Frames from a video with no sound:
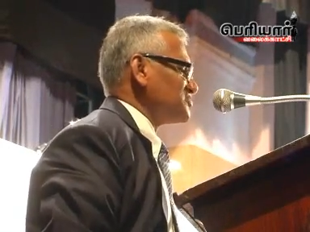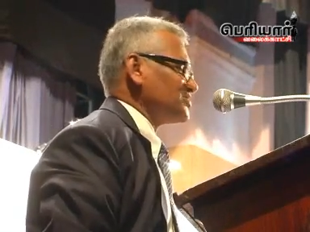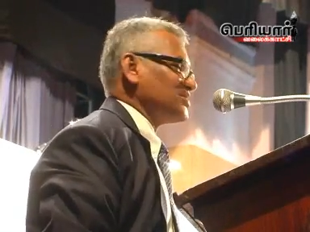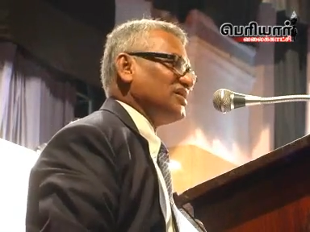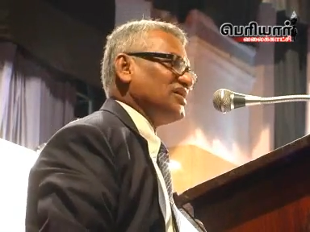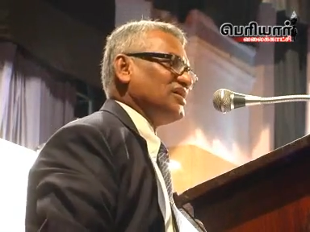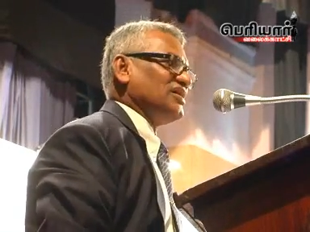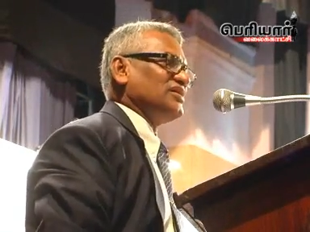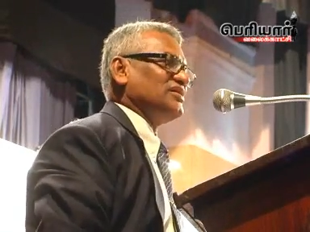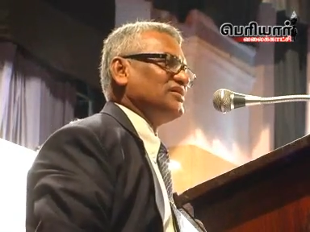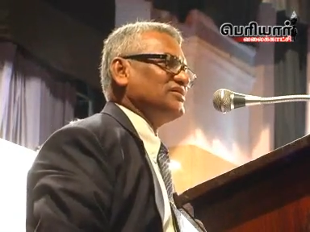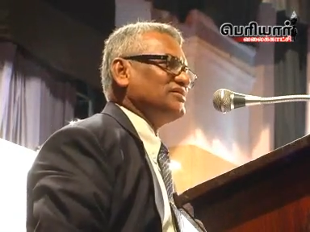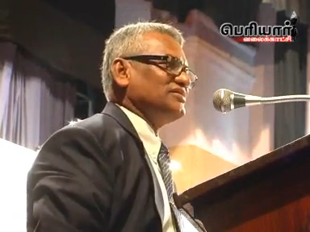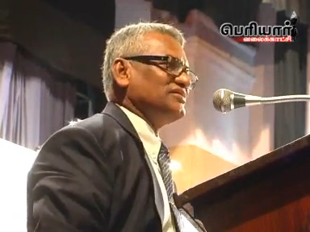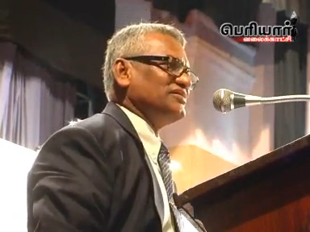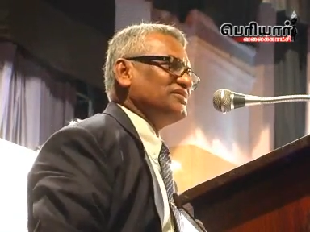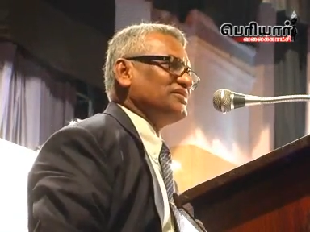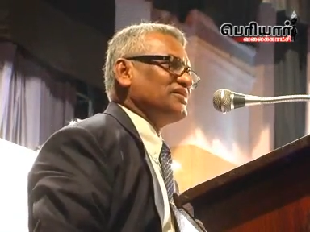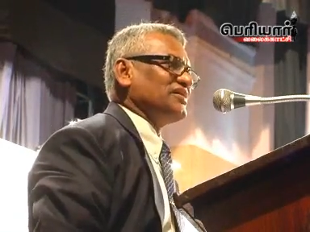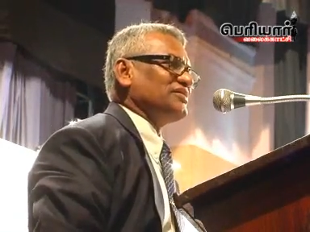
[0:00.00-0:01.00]
Sangha
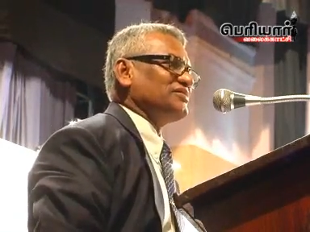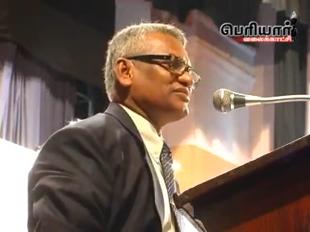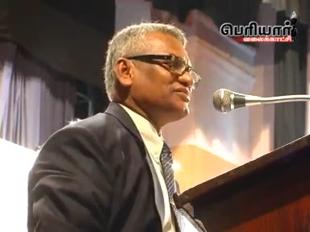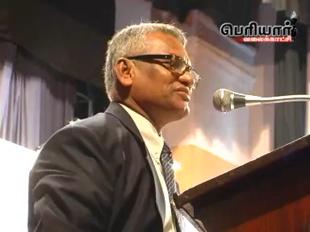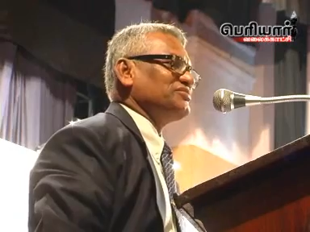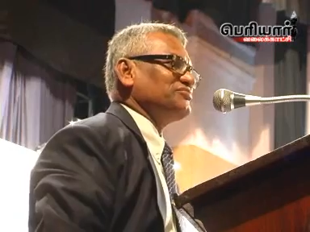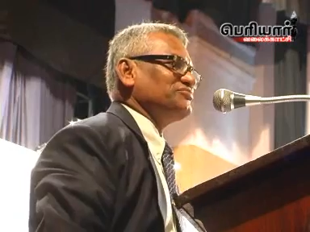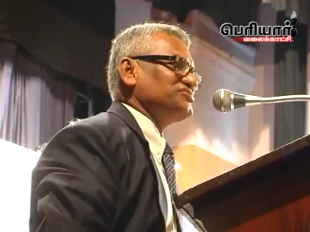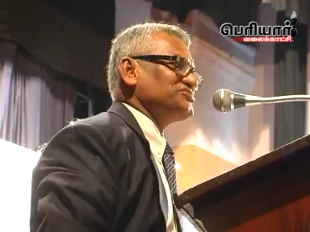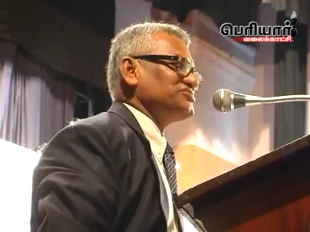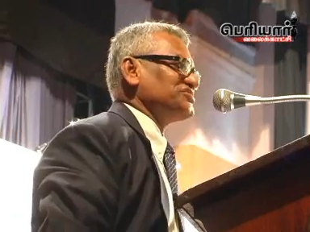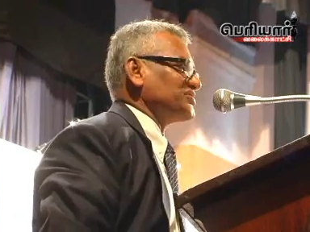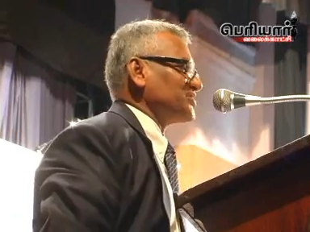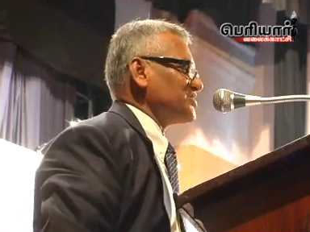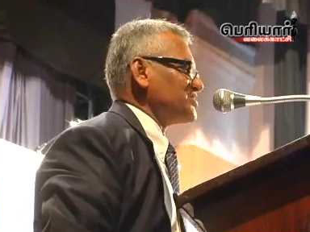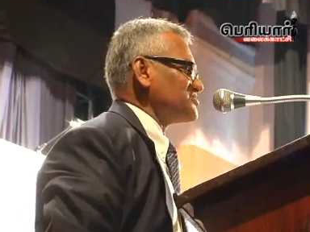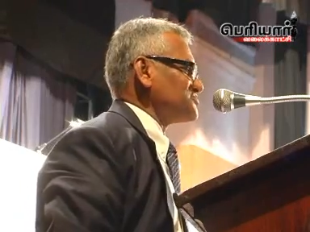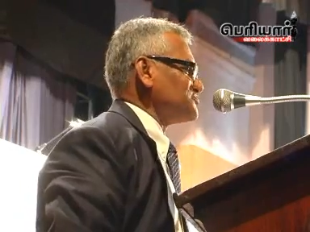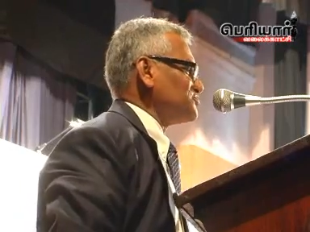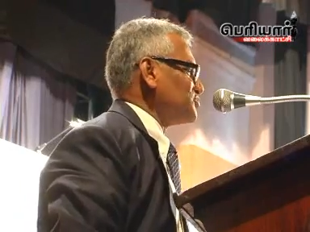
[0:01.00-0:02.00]
leader, Mr.
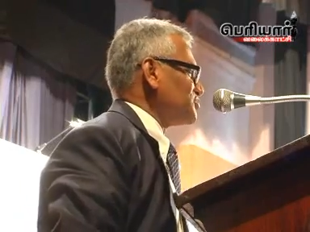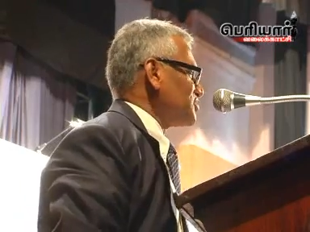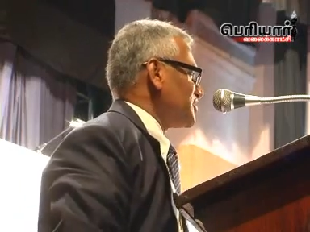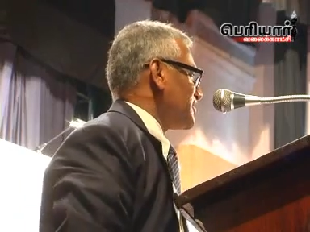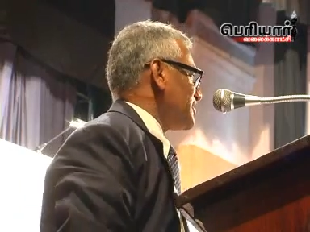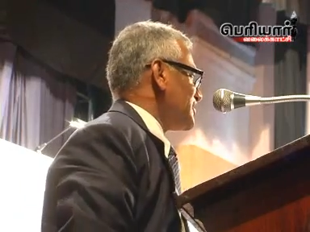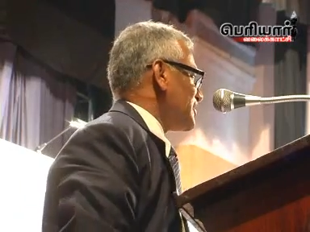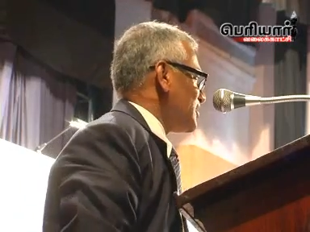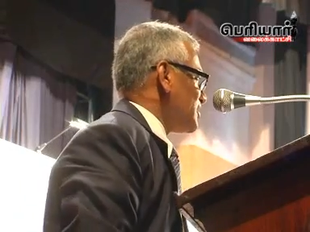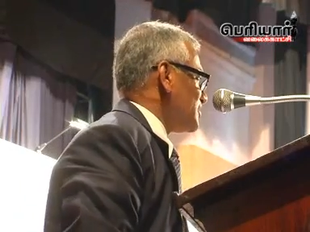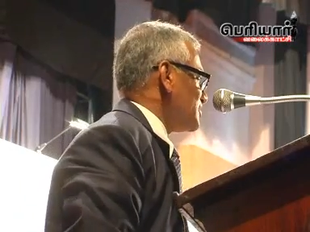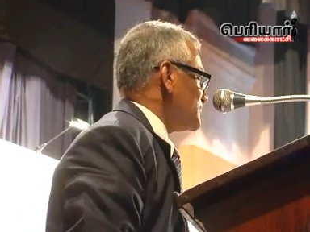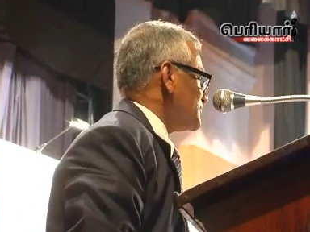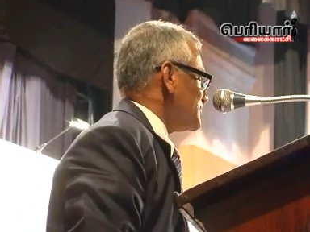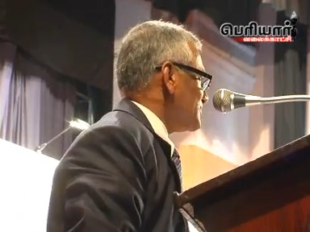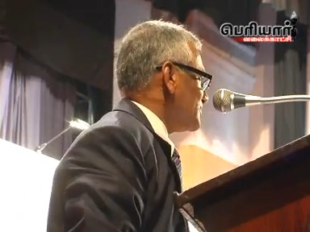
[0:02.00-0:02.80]
K.S. Puttanaya,